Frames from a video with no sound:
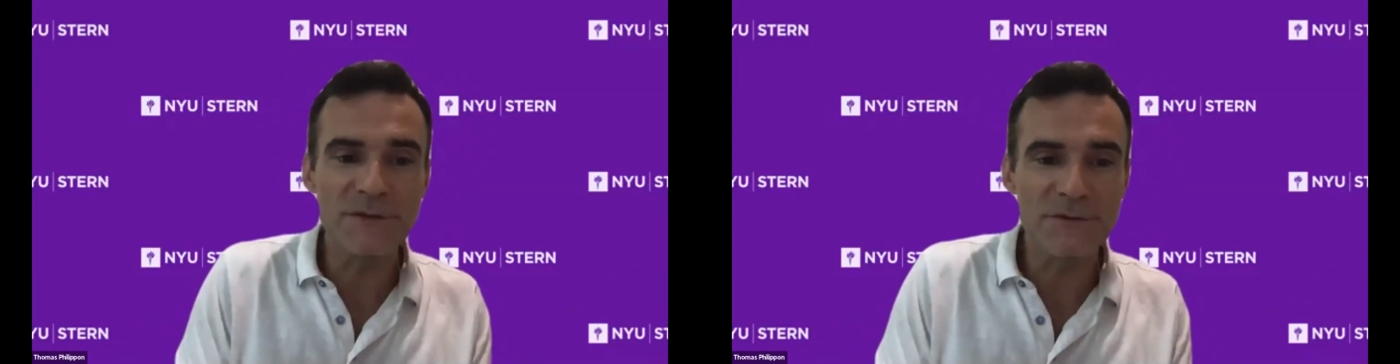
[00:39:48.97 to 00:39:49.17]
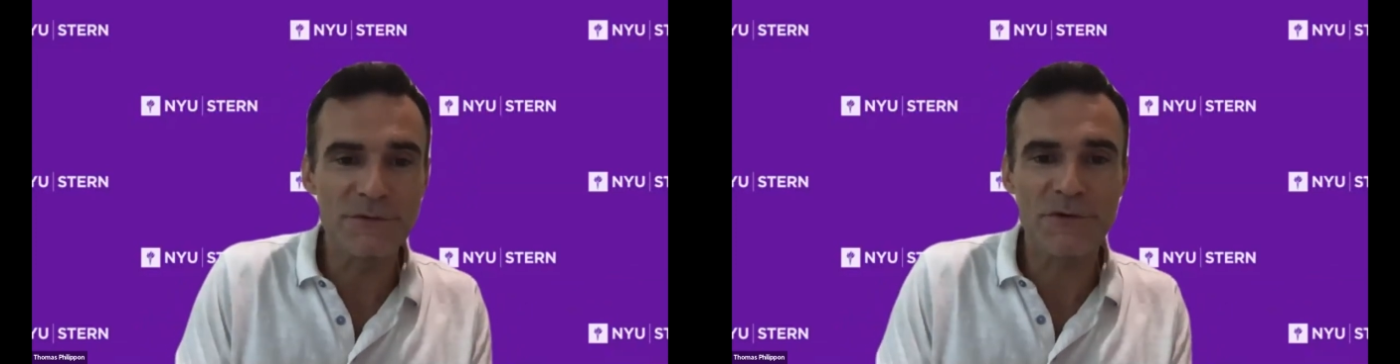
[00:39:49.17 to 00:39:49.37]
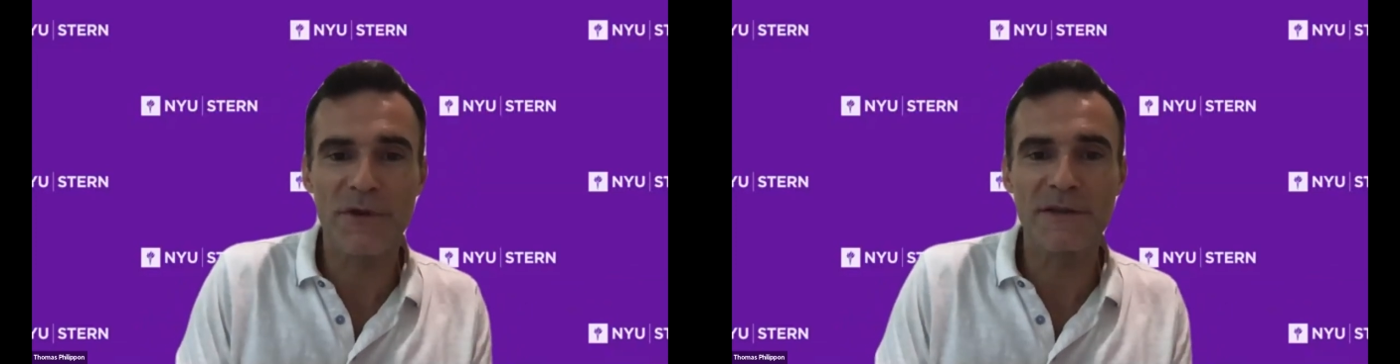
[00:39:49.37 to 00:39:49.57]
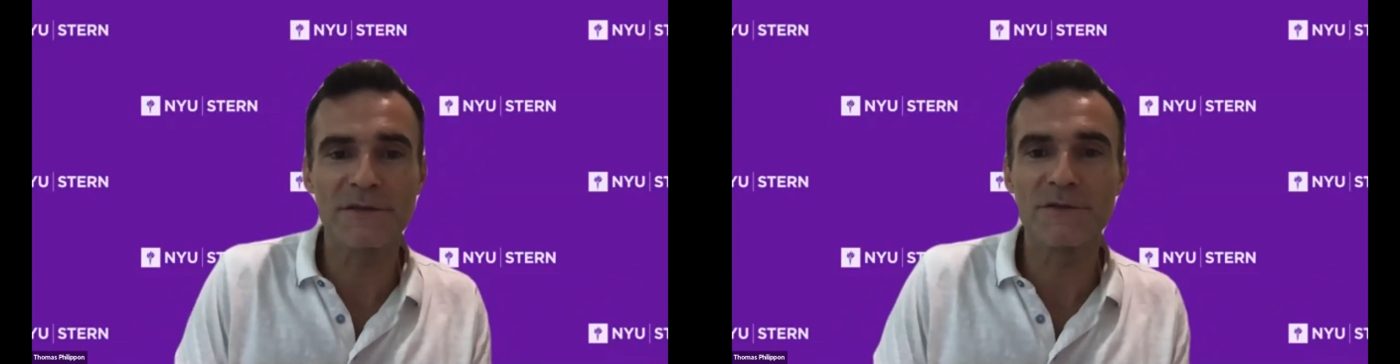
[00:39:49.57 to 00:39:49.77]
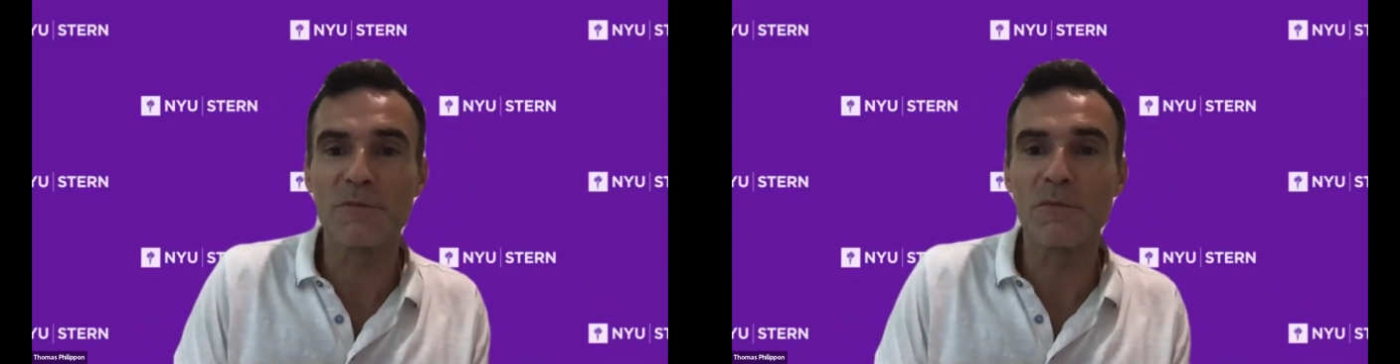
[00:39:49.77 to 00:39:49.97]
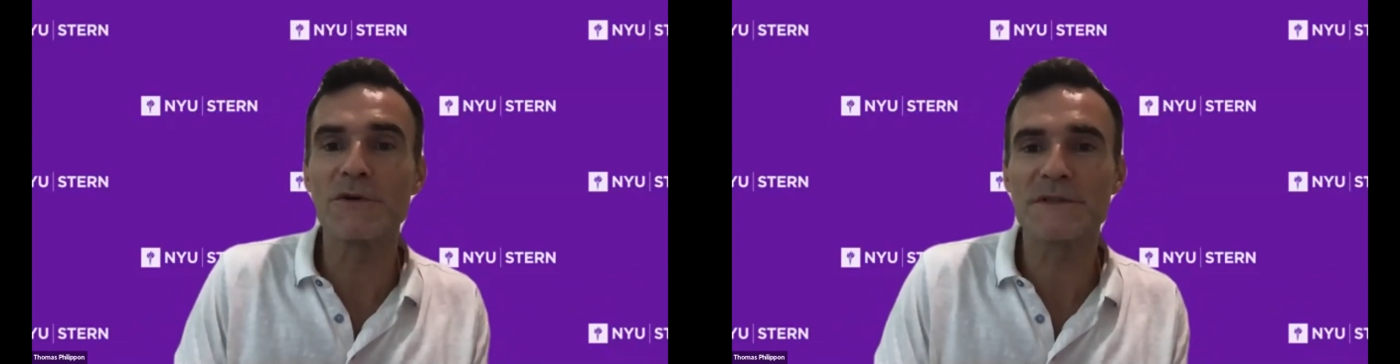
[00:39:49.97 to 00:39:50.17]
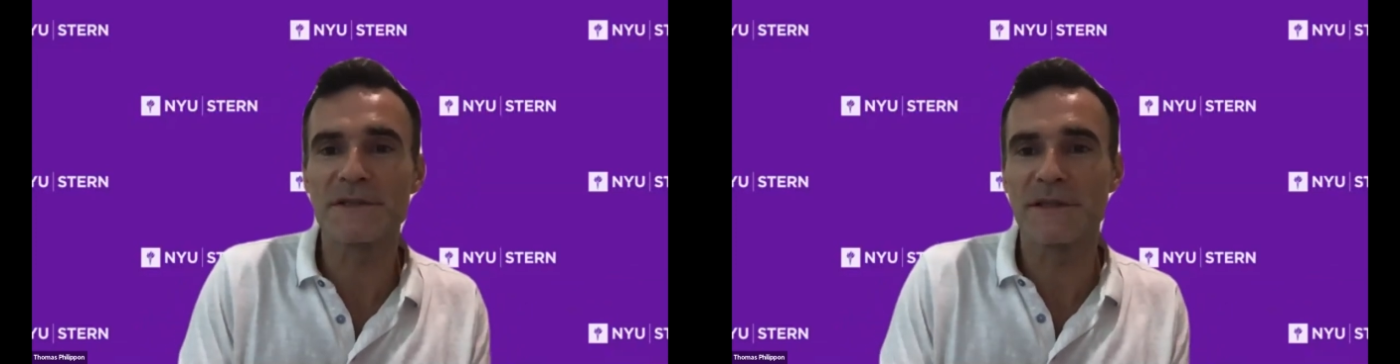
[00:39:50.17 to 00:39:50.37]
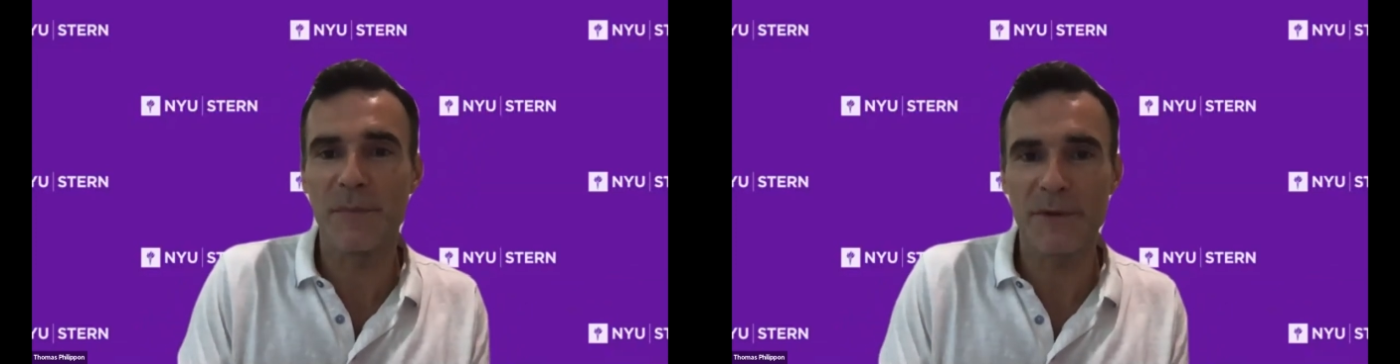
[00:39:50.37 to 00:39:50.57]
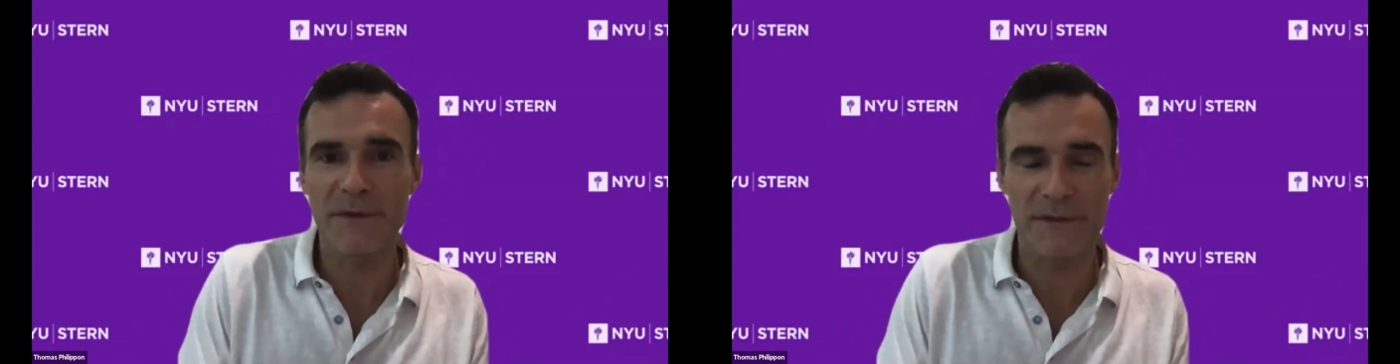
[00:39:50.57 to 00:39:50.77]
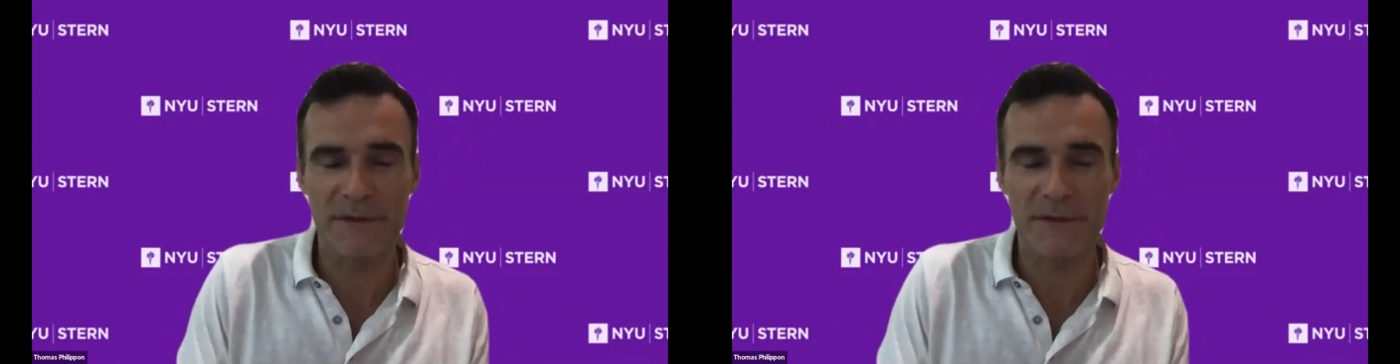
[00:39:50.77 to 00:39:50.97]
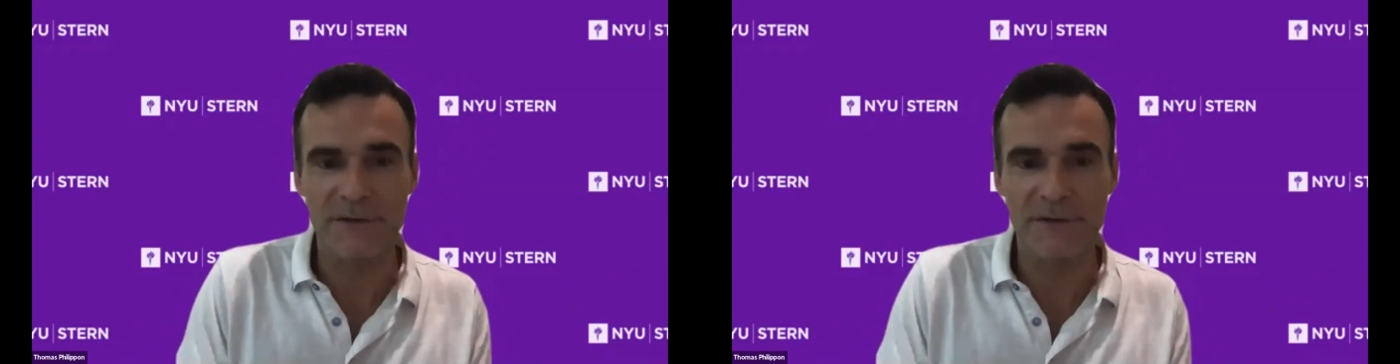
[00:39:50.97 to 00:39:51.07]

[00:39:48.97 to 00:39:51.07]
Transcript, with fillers: U created the most independent